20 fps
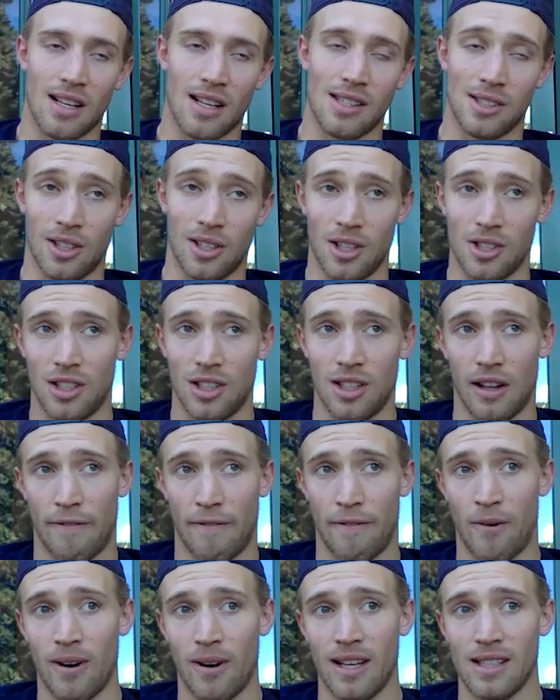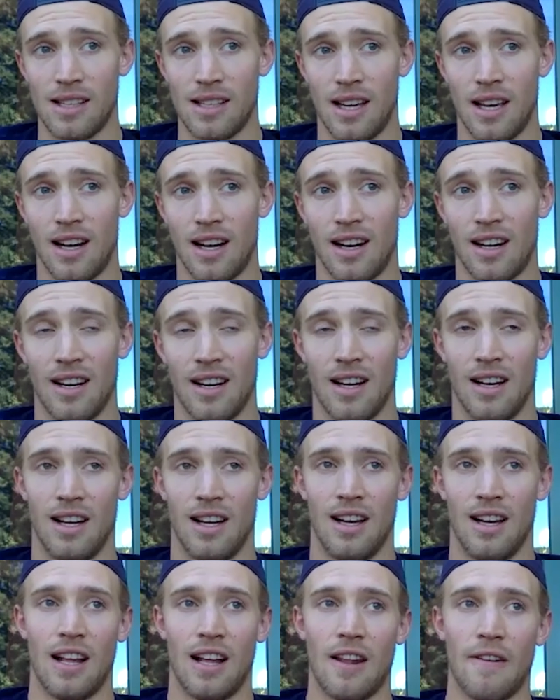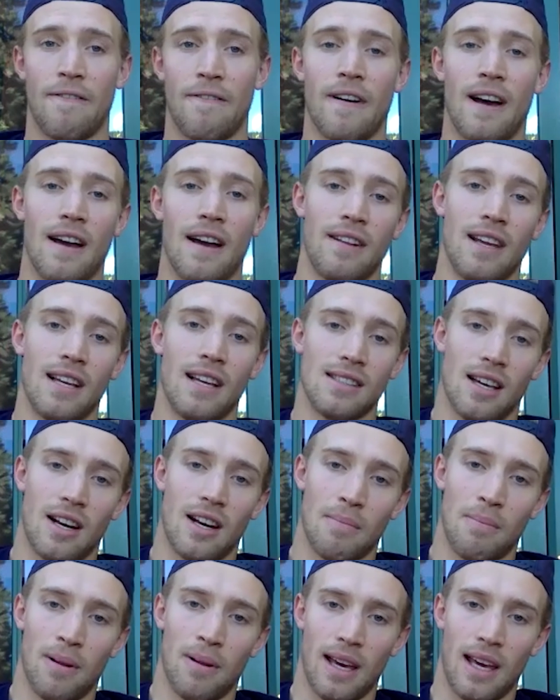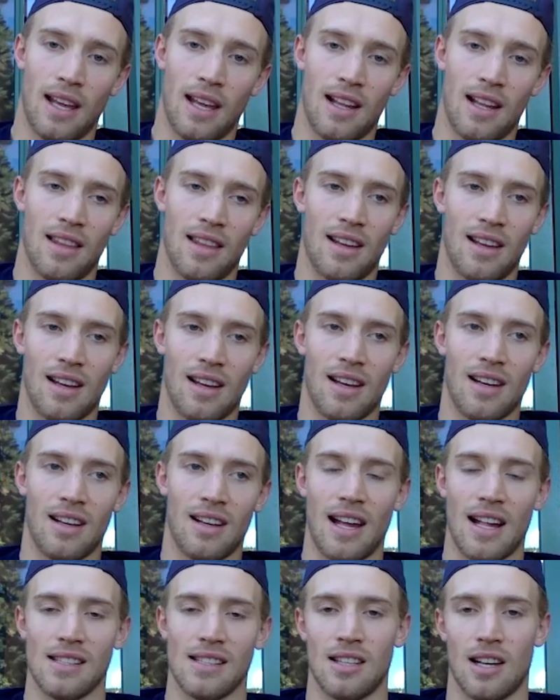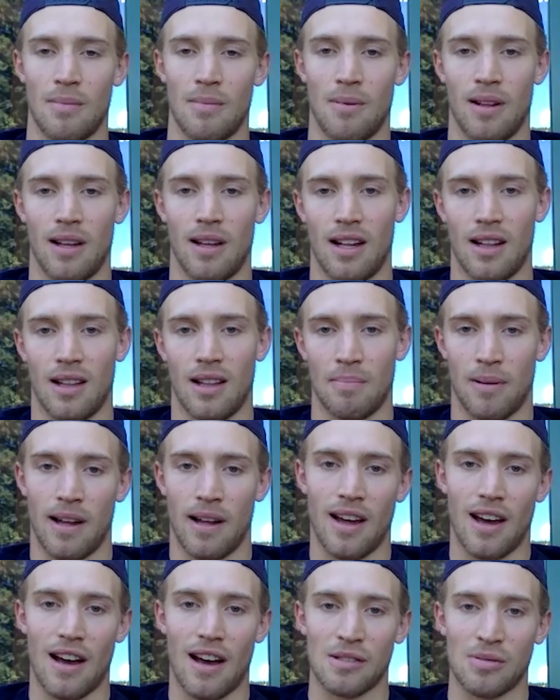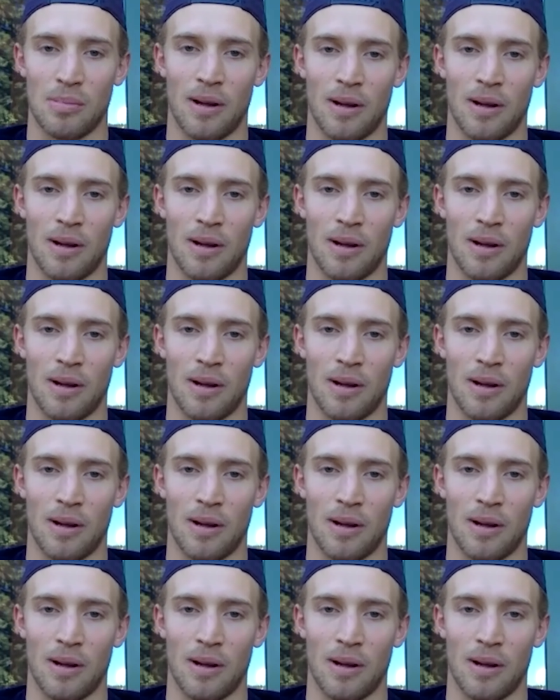Got surgery like 4 days later, and then 5 days later played in the NCAA, the playoffs.